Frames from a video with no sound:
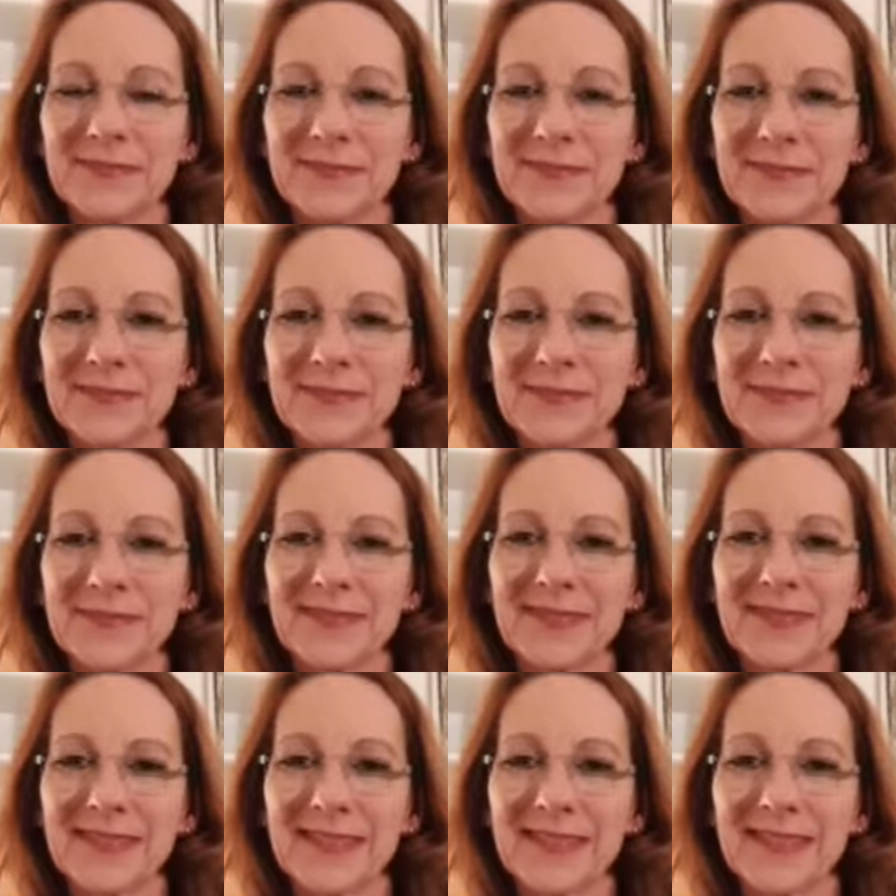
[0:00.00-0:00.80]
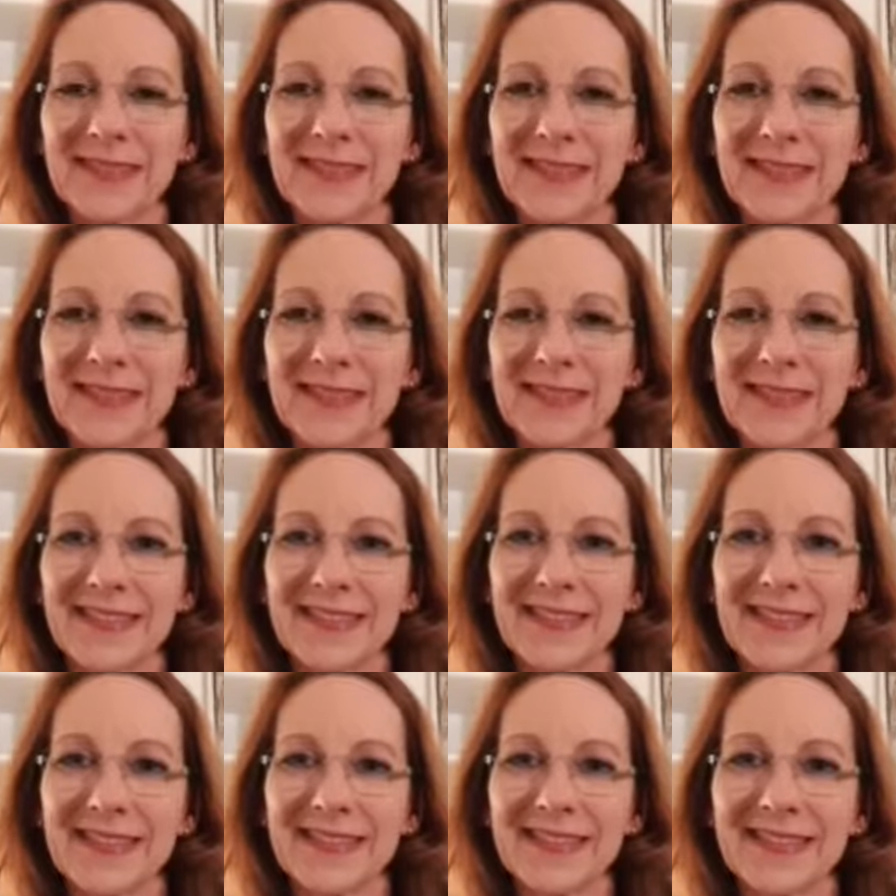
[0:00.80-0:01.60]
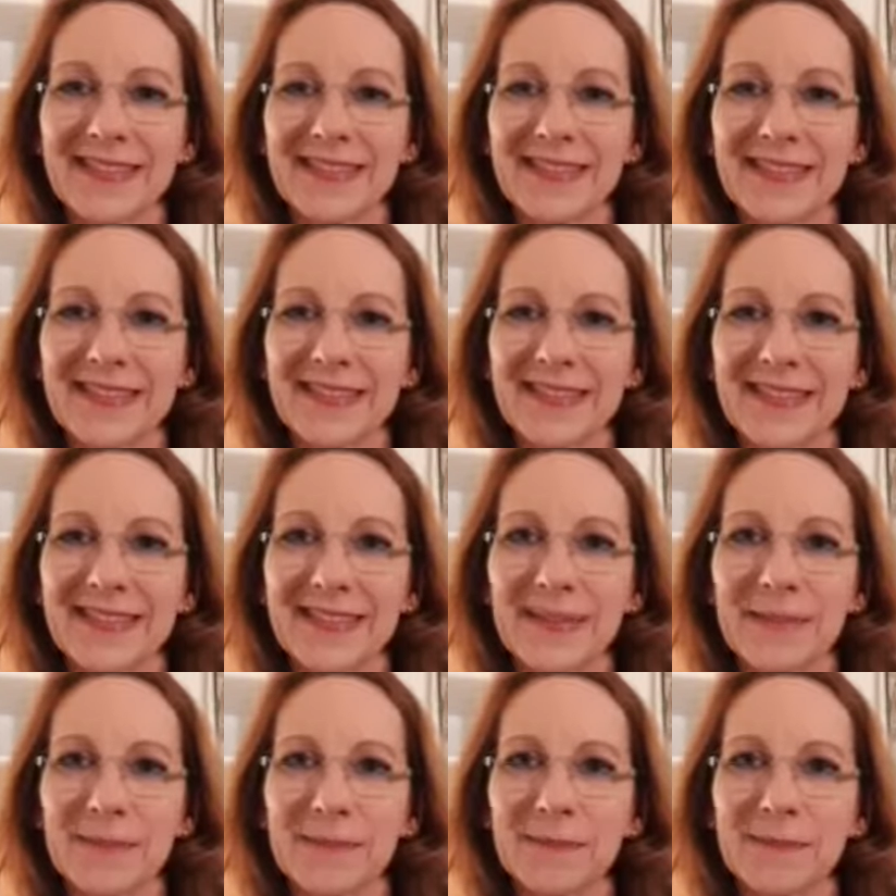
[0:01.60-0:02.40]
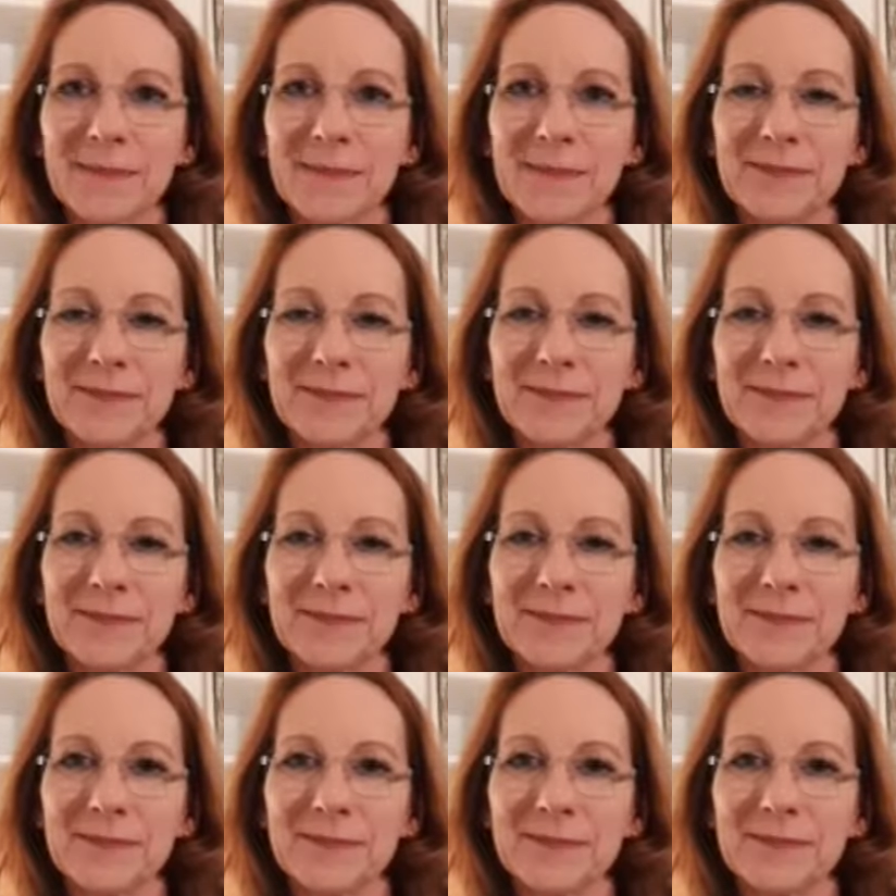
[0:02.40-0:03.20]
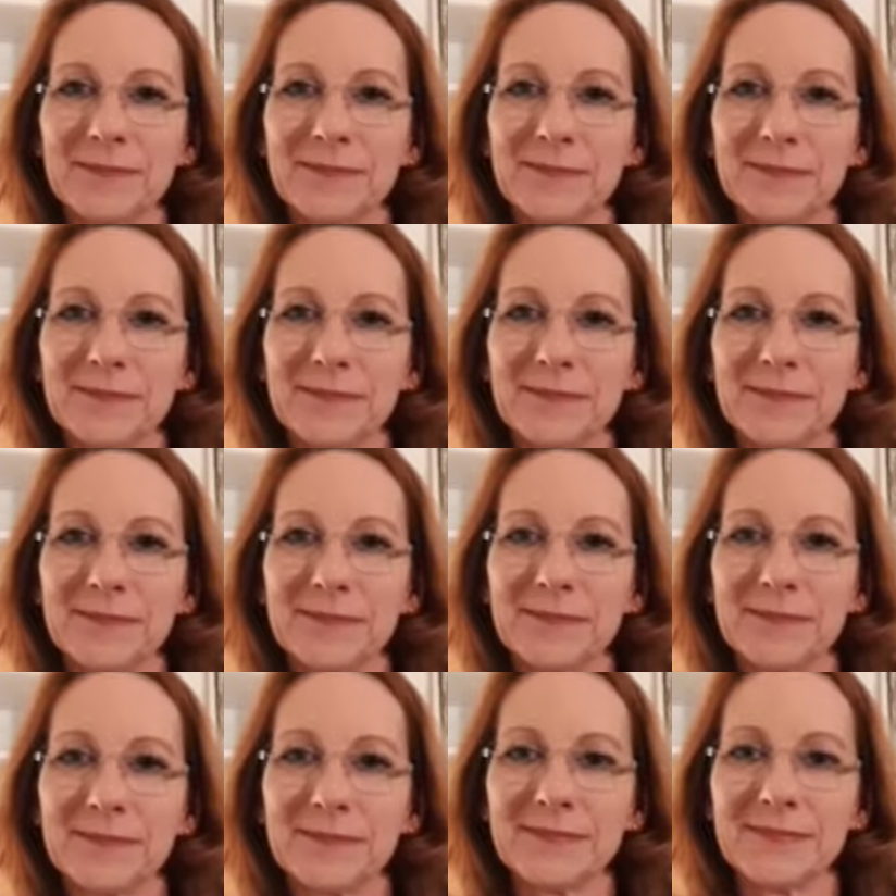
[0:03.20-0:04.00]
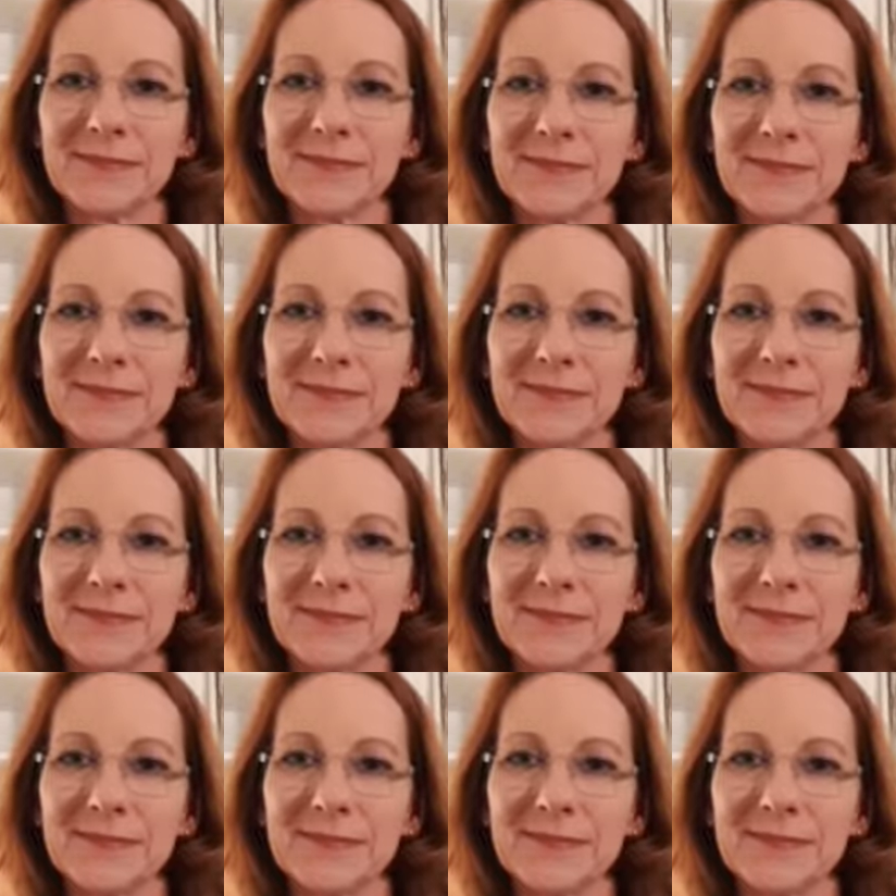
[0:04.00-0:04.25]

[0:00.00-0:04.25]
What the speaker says: (silent)